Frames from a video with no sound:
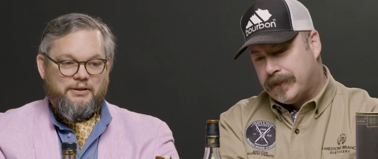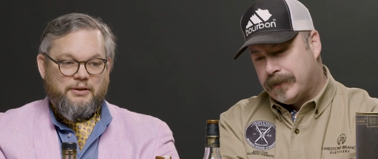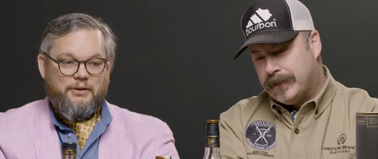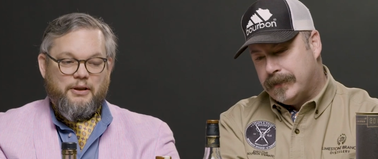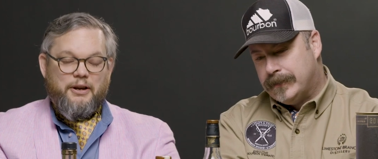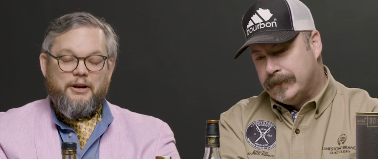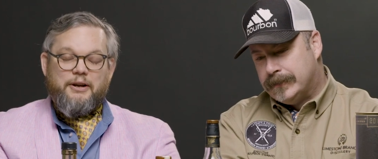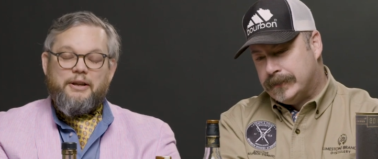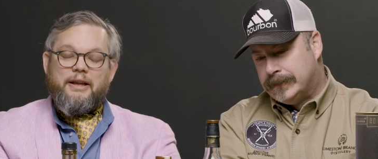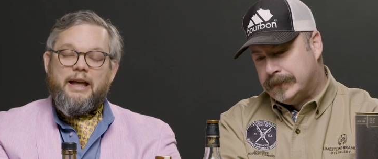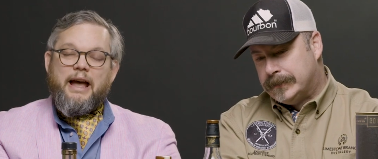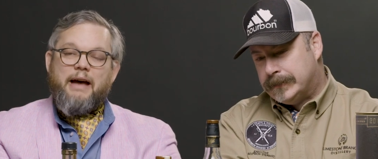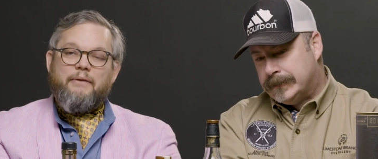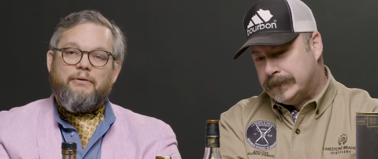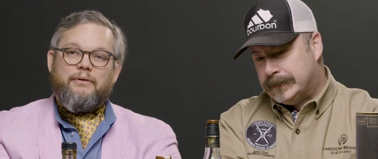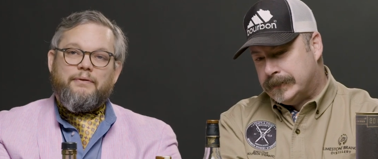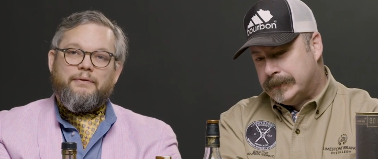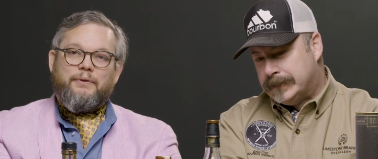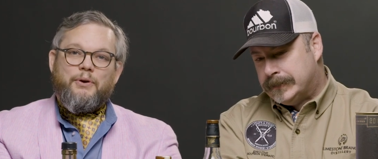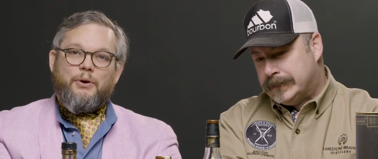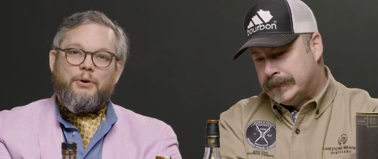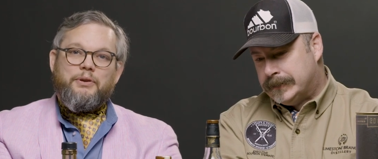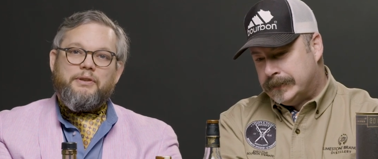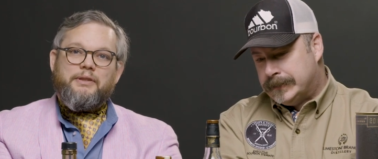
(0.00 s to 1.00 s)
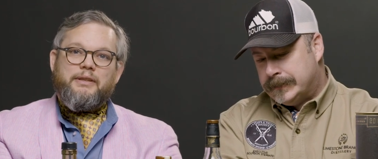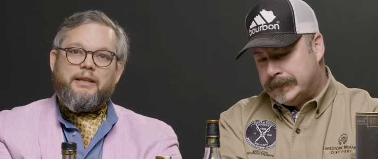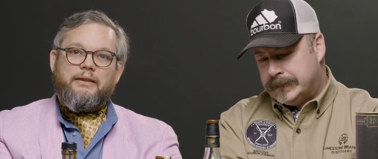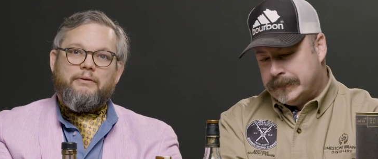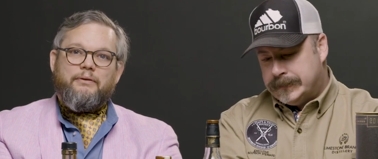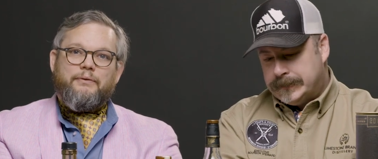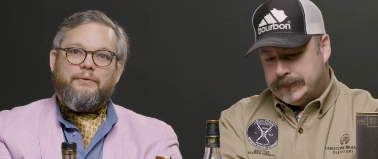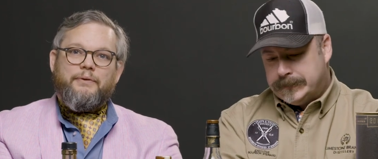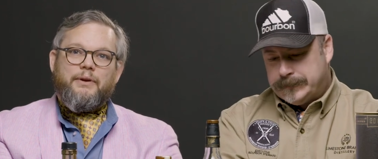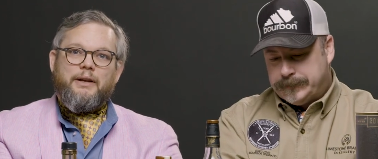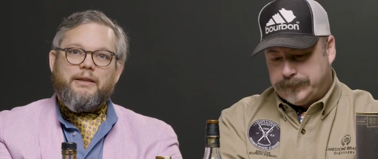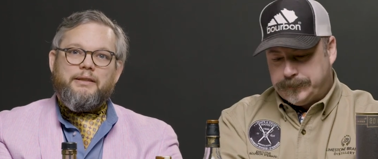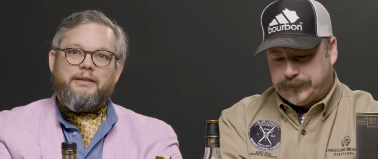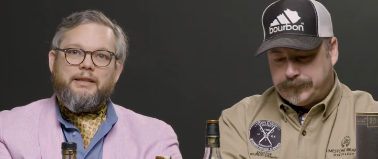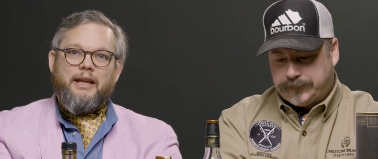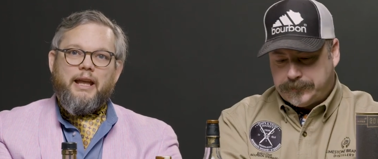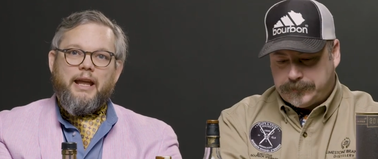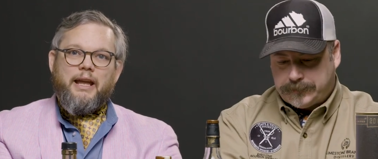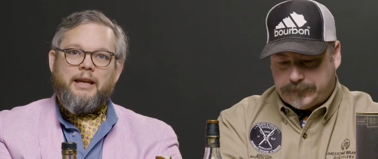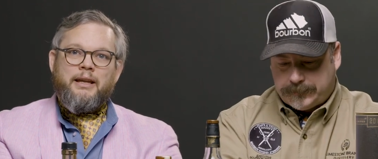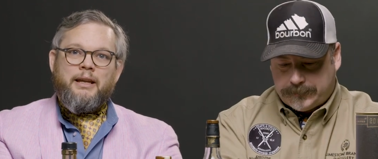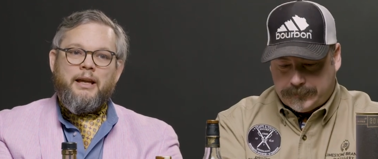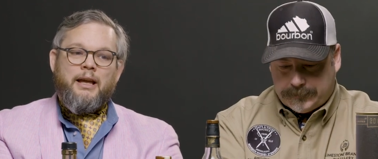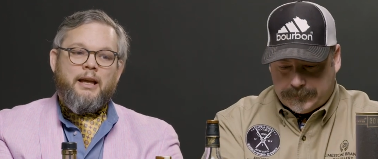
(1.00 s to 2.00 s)
Speaker 1: So there you have it, folks. Stephen
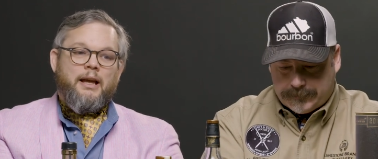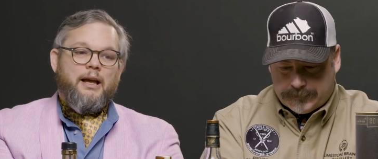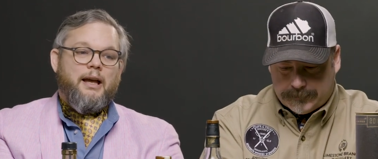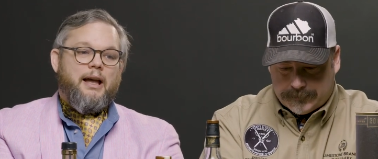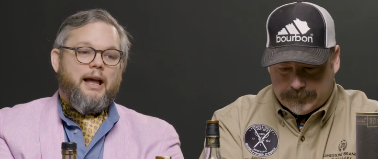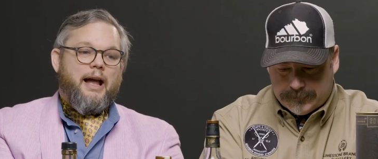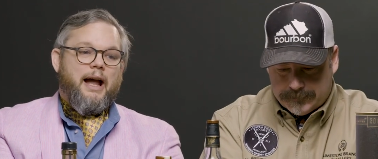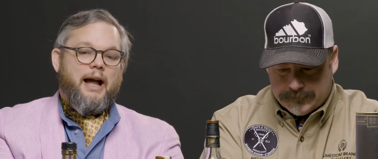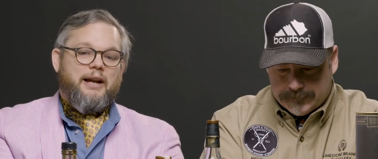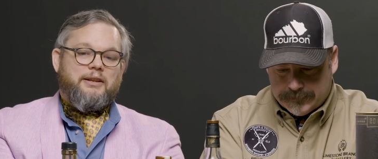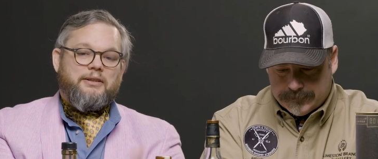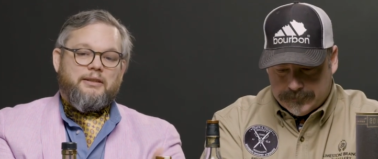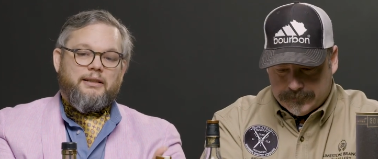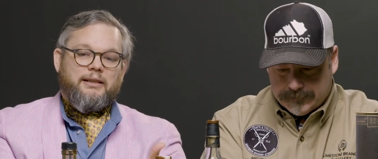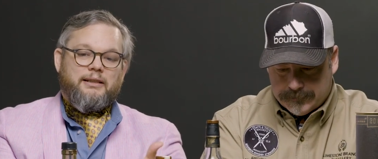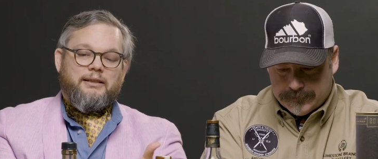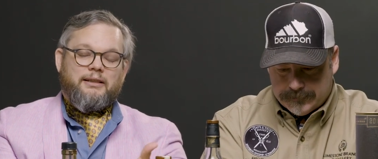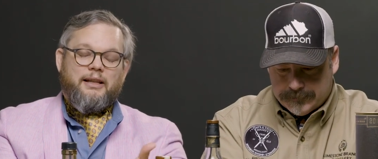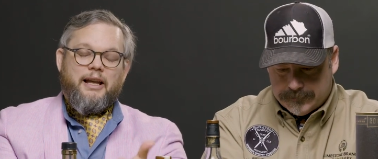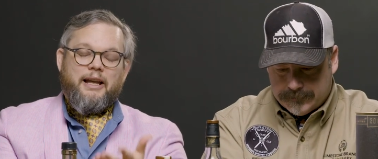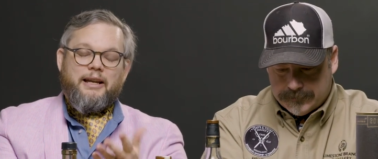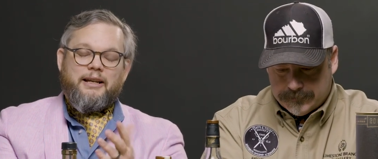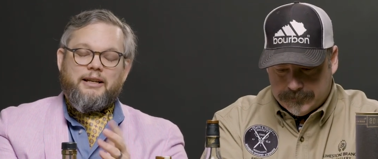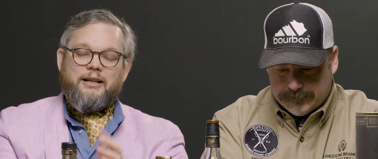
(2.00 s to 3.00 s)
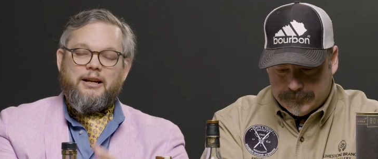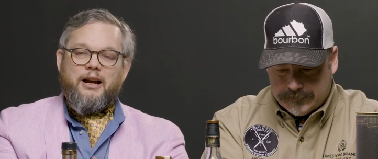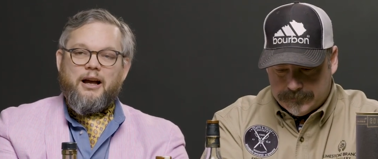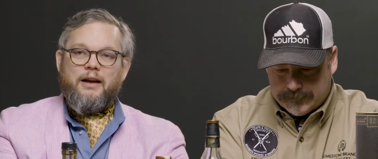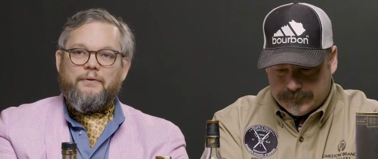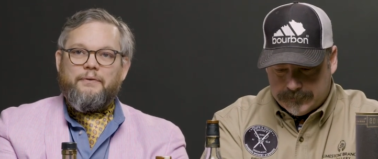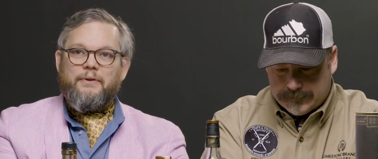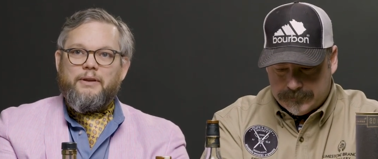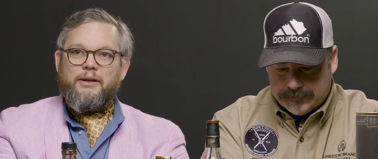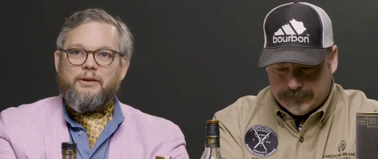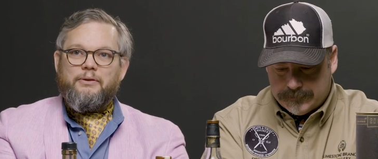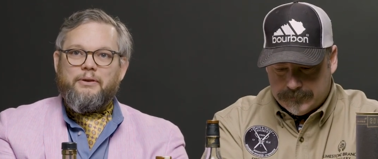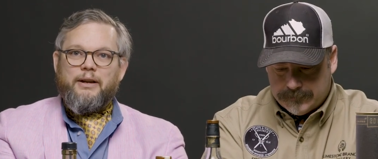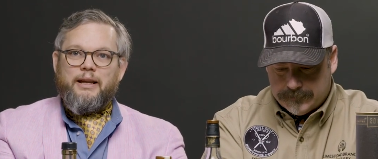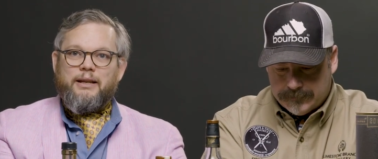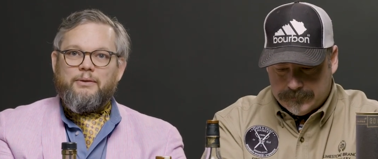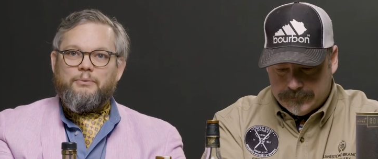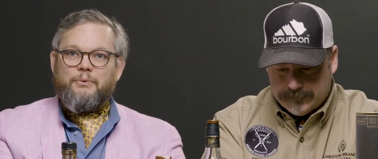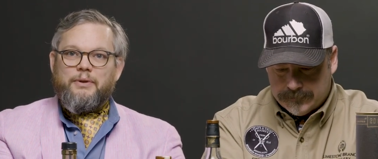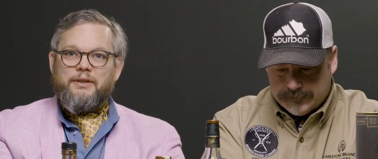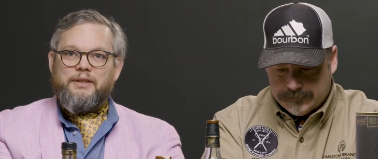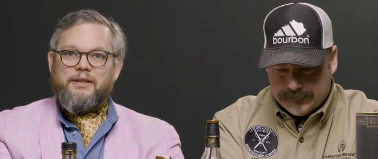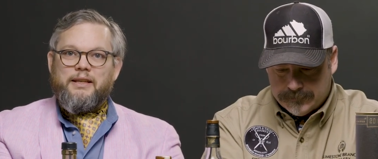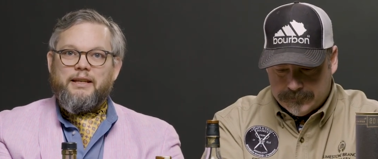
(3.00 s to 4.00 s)
Fonte actually liked coffee
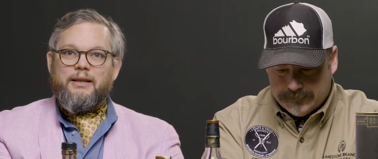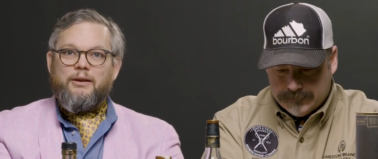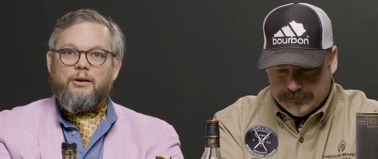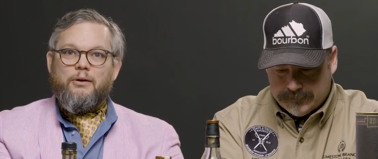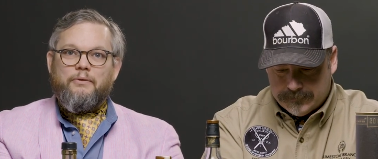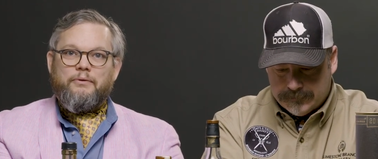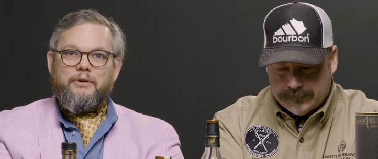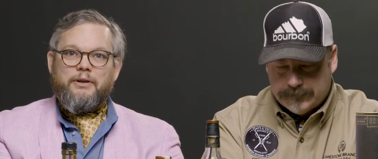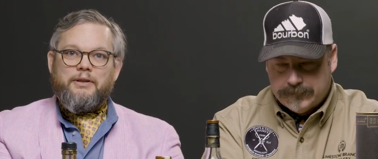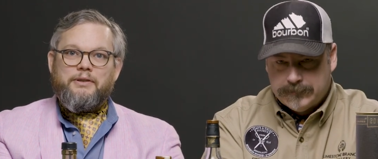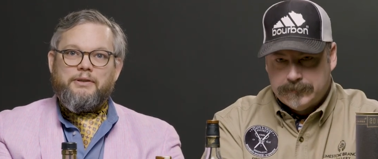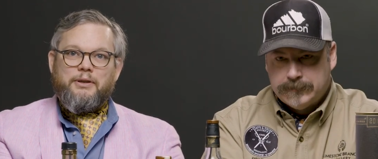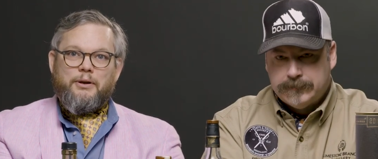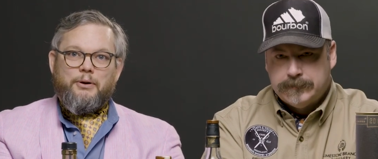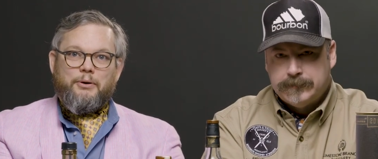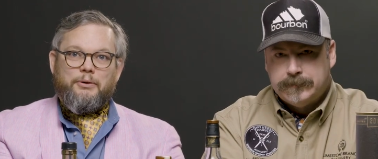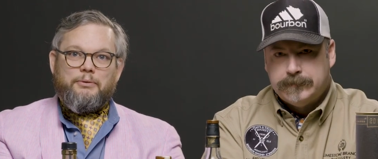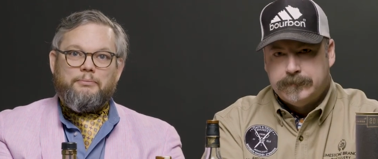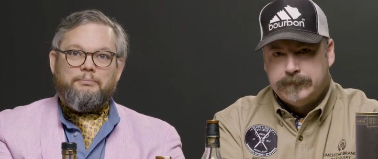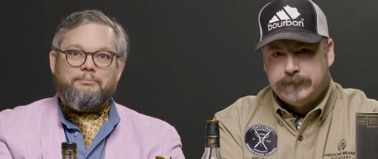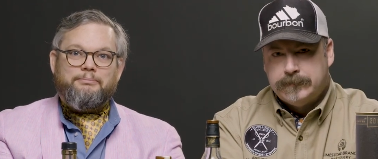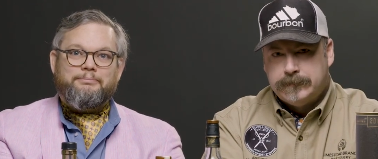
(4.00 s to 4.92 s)
grain whiskey over his own.